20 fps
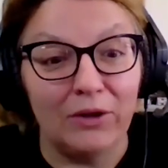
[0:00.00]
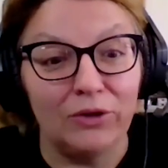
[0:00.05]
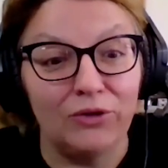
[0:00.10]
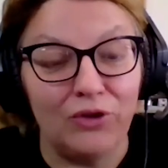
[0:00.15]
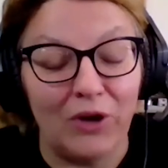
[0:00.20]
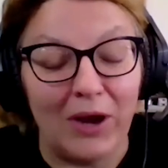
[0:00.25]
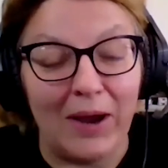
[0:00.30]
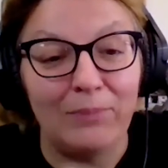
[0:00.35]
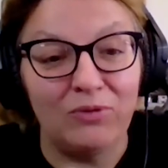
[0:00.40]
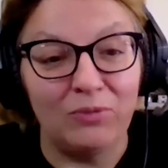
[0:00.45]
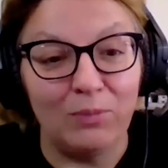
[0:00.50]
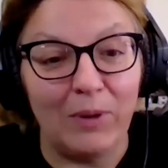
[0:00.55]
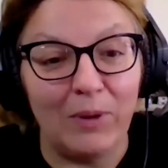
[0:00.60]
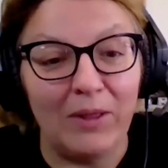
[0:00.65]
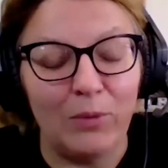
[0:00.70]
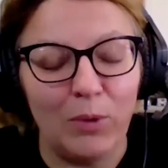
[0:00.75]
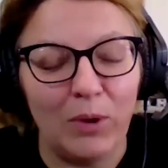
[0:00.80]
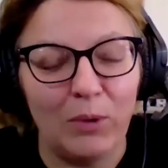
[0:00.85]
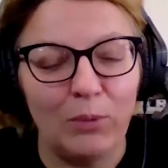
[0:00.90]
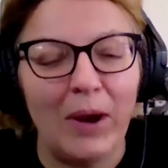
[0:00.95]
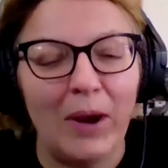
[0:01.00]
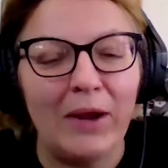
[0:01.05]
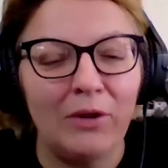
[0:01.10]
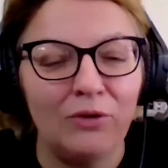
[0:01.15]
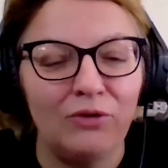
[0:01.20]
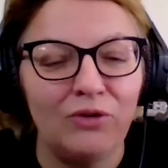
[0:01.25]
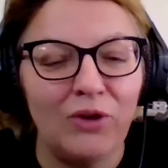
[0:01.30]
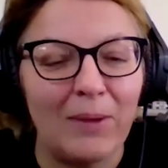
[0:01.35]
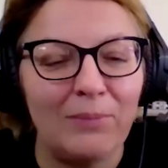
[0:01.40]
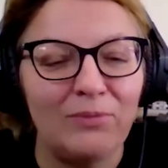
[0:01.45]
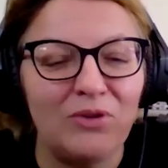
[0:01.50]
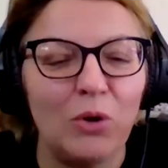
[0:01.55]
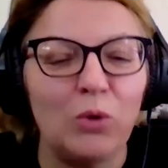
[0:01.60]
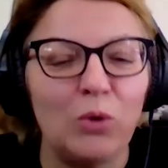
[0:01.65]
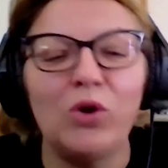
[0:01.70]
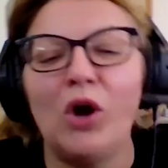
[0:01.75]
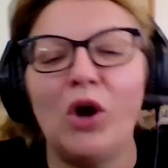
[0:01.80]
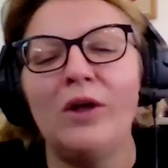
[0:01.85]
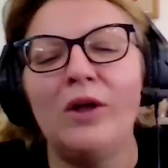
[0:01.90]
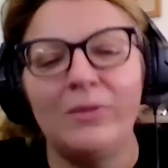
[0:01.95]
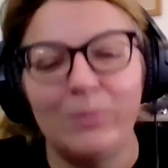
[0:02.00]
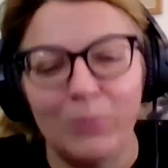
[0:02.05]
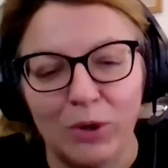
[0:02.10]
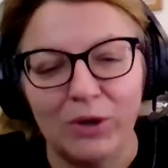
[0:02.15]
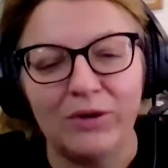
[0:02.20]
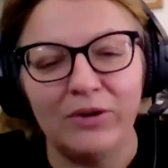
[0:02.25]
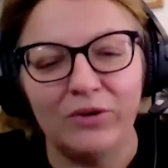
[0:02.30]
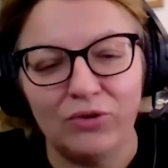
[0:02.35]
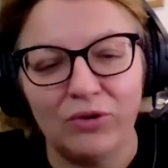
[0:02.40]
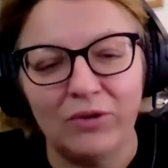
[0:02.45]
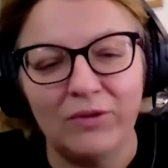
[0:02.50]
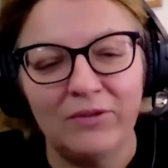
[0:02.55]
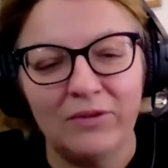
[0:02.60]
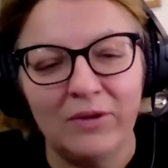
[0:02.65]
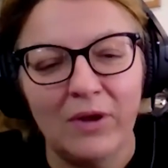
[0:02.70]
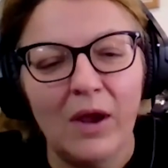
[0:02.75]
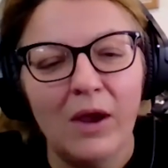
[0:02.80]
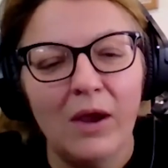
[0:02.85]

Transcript: regular jobs, by the way. Regular jobs don't call them auditions.